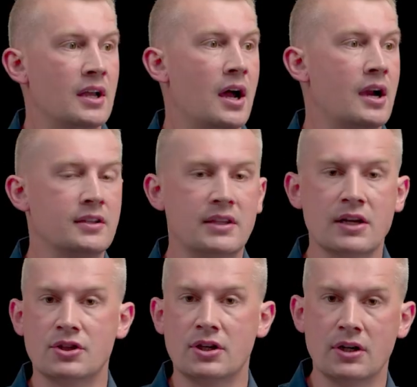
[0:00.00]

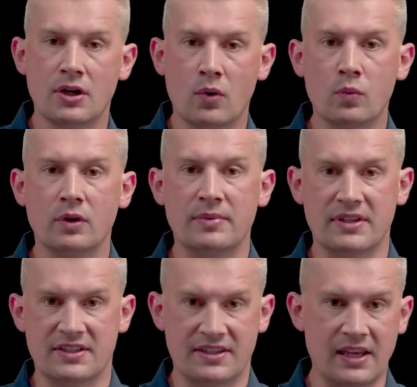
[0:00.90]
architecture will be
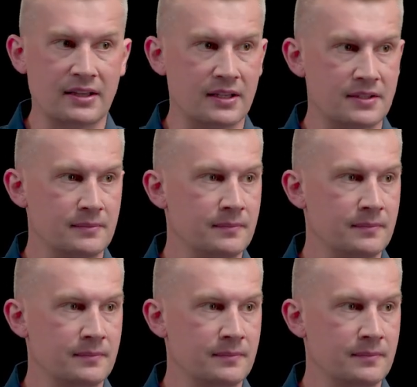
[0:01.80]
stateless.